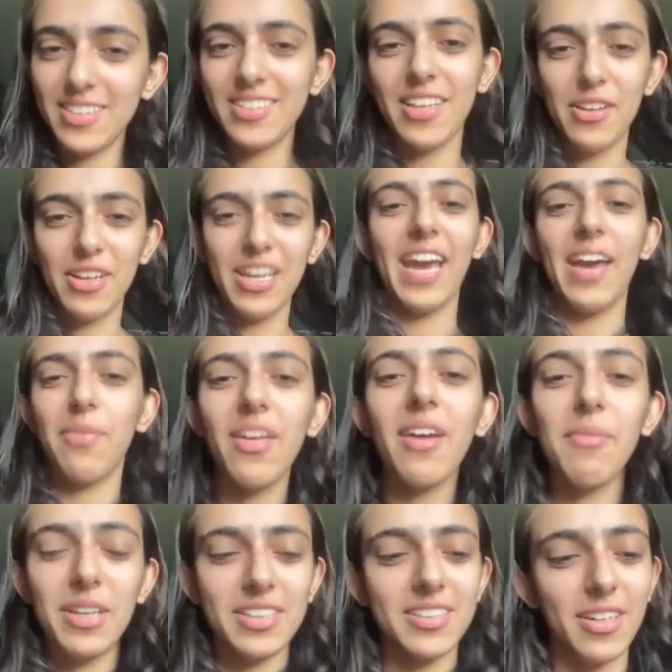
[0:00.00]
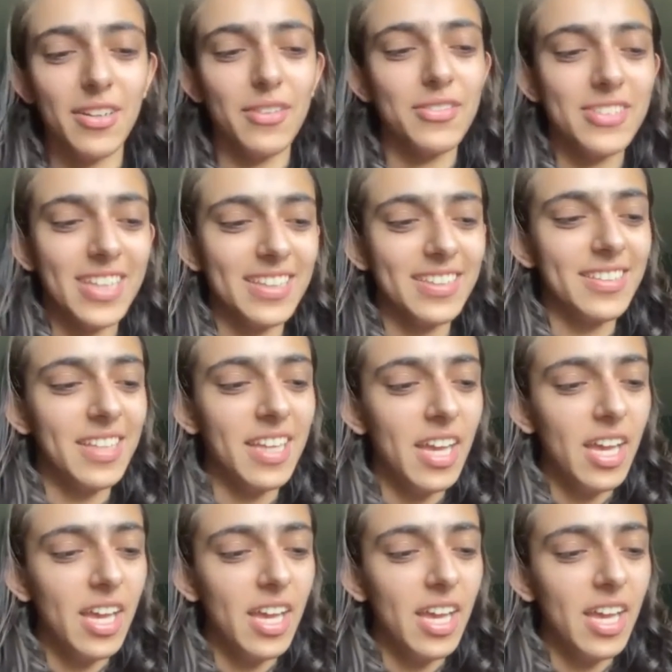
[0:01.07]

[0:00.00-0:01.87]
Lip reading: So yeah, that makes a lot of sense.